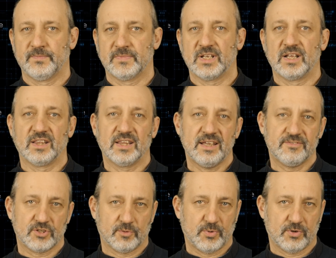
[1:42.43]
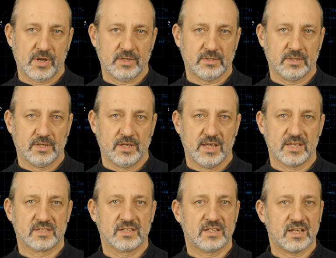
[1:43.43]
The left operand
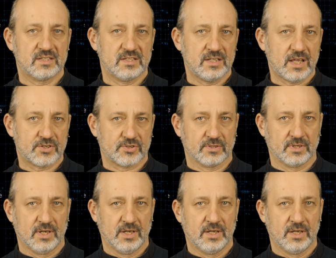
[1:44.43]
is the destination,